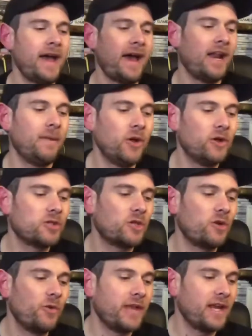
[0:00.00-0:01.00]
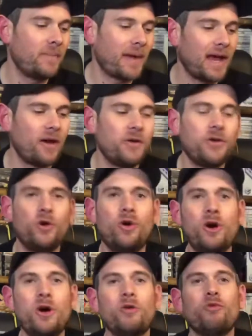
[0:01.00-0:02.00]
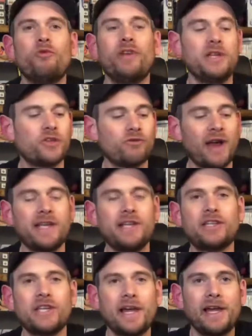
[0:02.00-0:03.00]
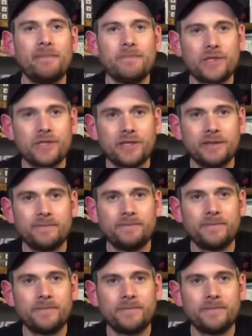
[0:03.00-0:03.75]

And I'm not talking about your Ridge Racer games.